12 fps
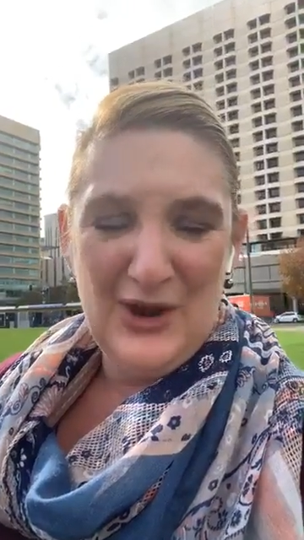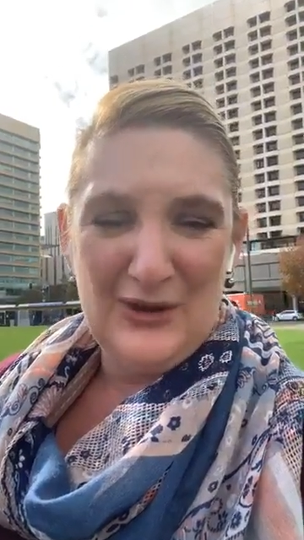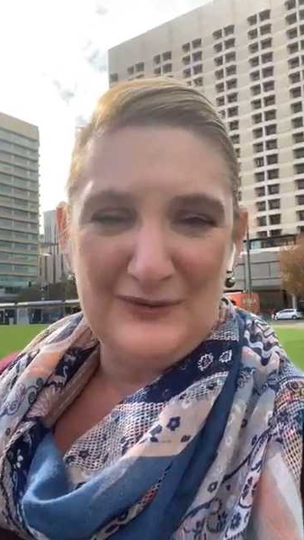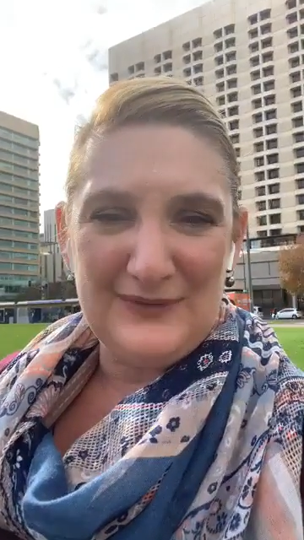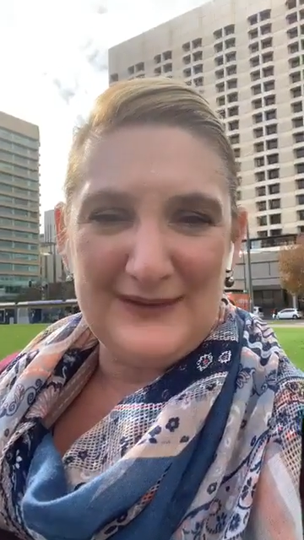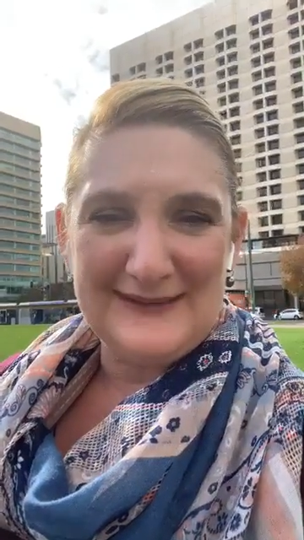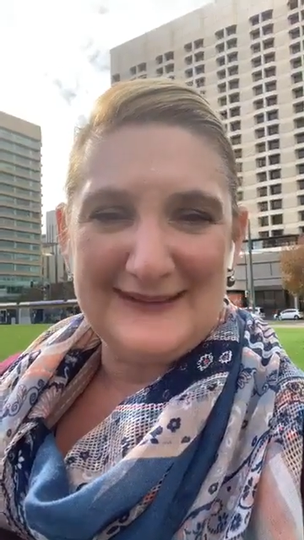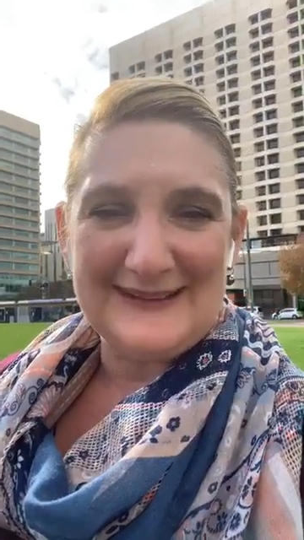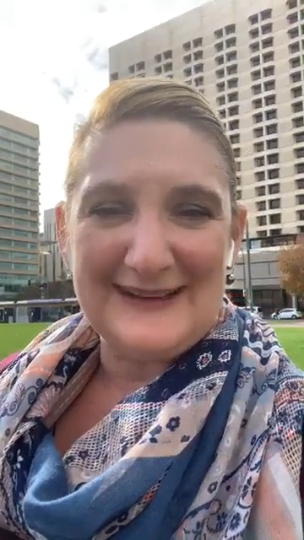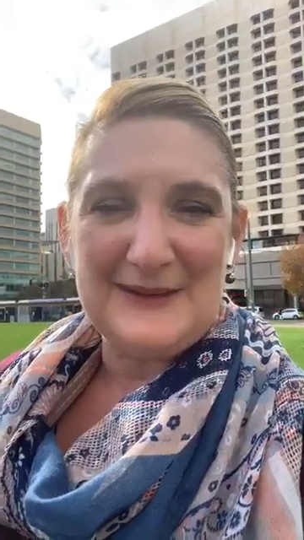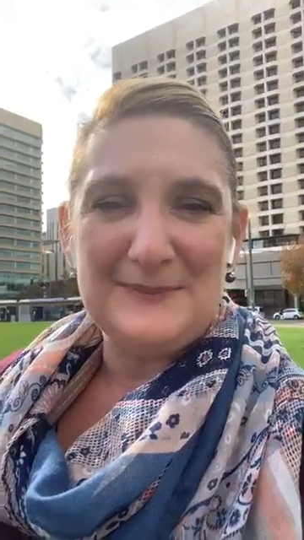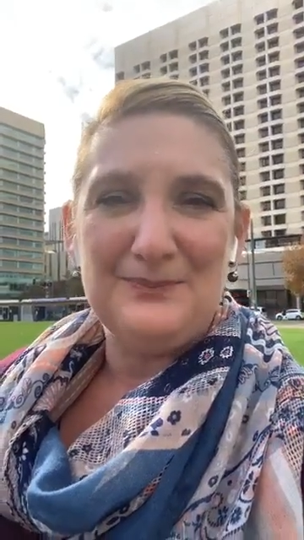
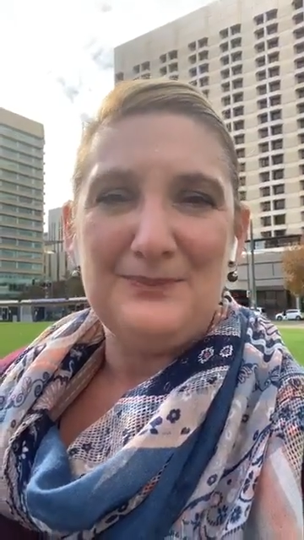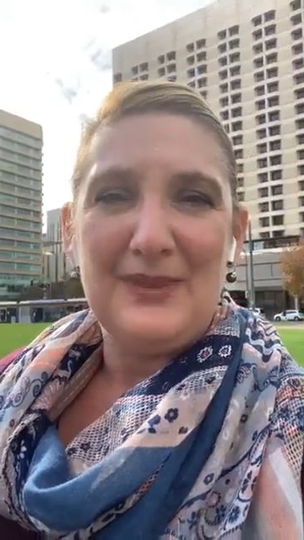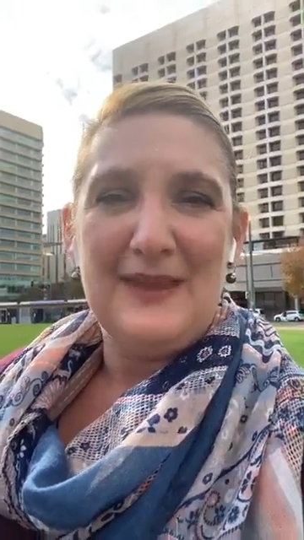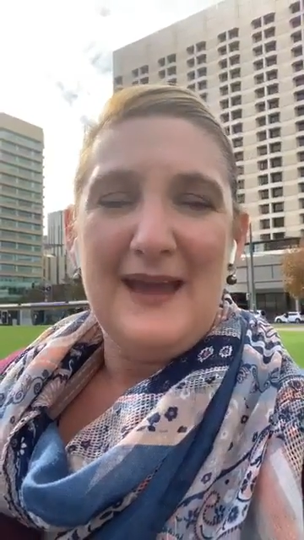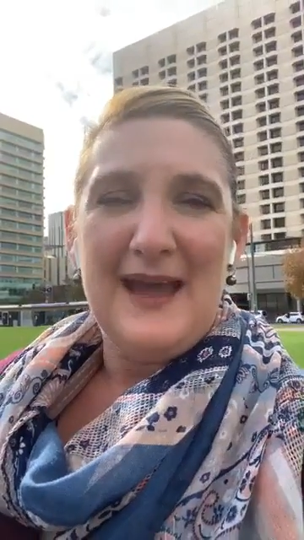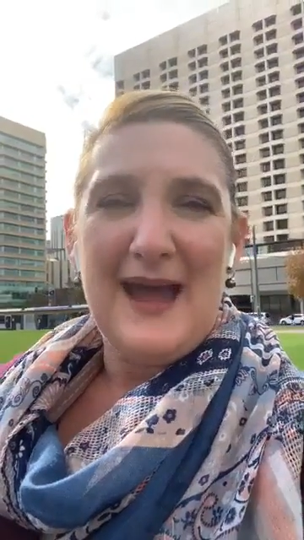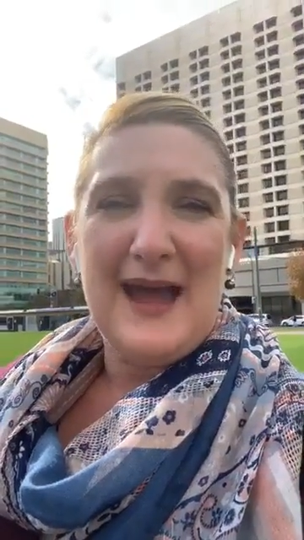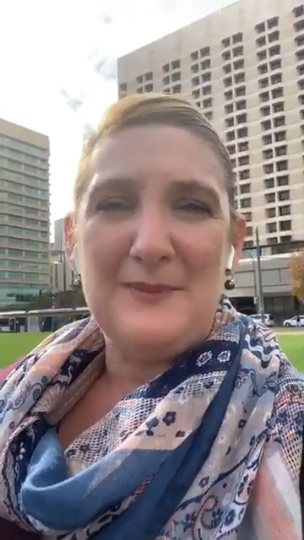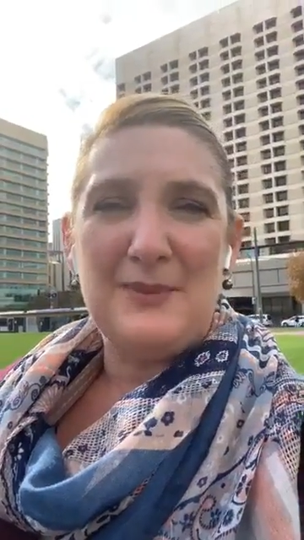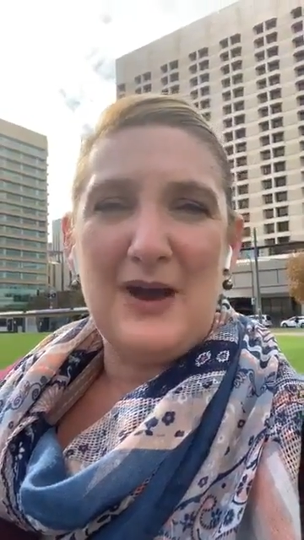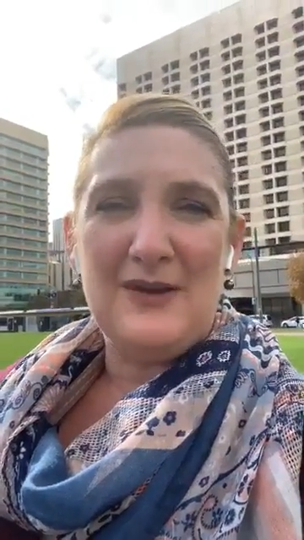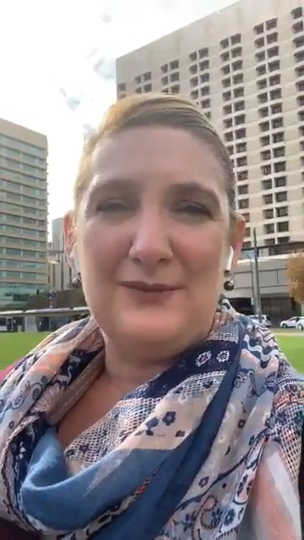Obviously,
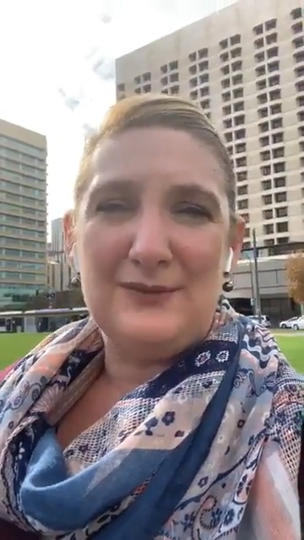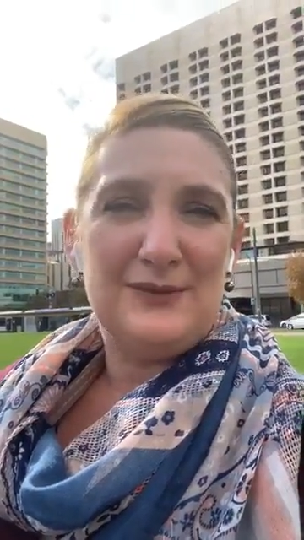I've